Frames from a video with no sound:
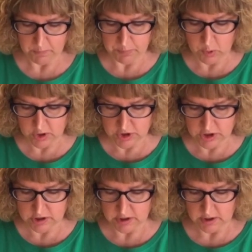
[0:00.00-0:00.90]

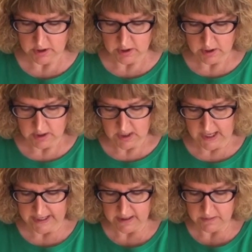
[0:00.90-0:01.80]
porch
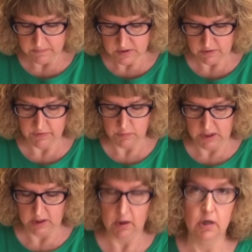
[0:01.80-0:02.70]
item, so if you want
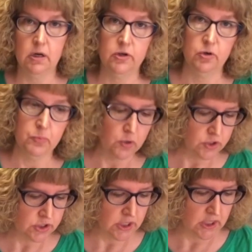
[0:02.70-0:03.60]
to garden on your
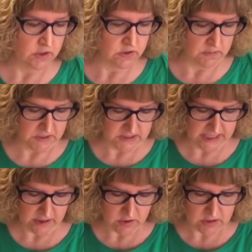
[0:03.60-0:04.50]
porch and do some
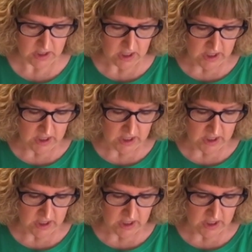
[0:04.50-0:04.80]
containers.